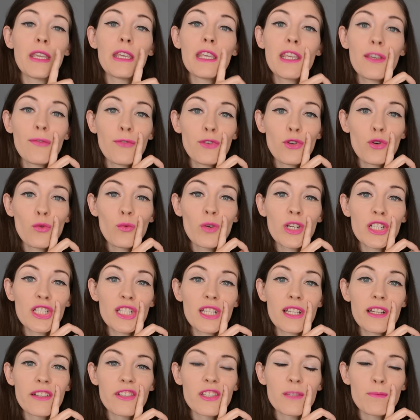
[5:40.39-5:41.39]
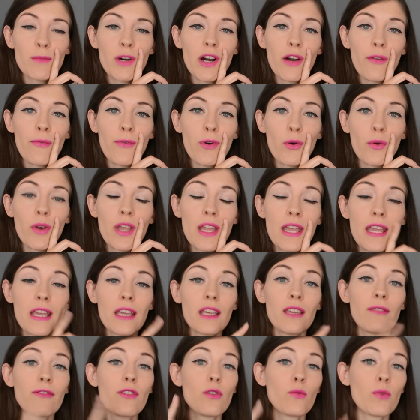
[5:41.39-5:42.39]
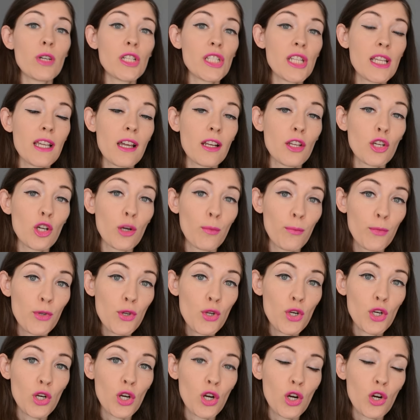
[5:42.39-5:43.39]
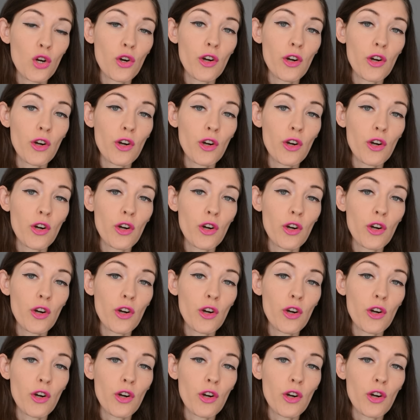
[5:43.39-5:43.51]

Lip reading: If you're watching on a smartphone, if you're watching on a computer